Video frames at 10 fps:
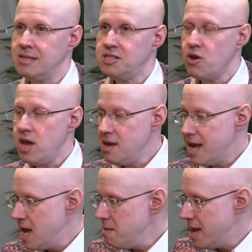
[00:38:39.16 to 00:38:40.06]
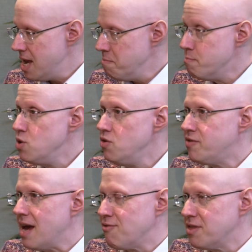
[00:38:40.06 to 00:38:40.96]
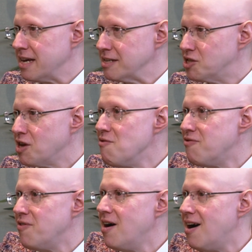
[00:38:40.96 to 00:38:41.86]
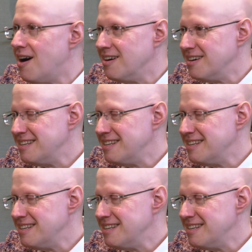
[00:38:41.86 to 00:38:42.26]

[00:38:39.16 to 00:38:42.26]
so he moved everything so far